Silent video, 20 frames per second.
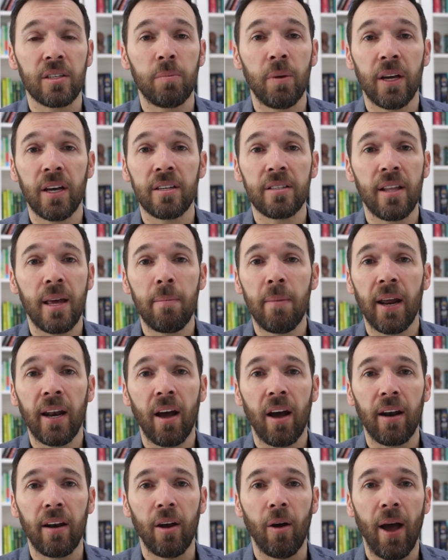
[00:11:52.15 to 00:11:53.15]
because they may
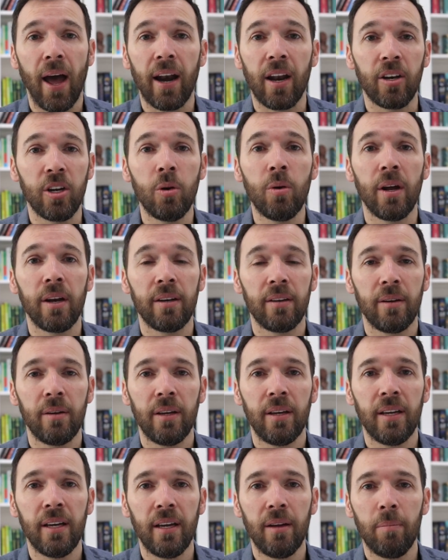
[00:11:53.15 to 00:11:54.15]
not know how to do it
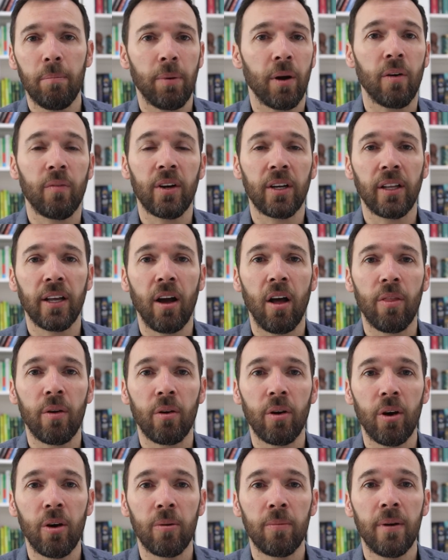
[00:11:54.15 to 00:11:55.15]
perfectly on
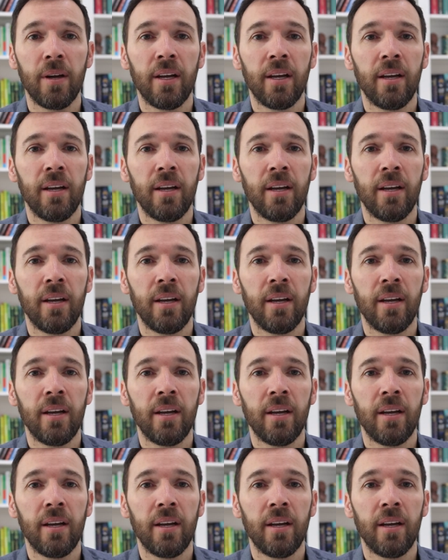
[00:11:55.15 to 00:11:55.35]
their own.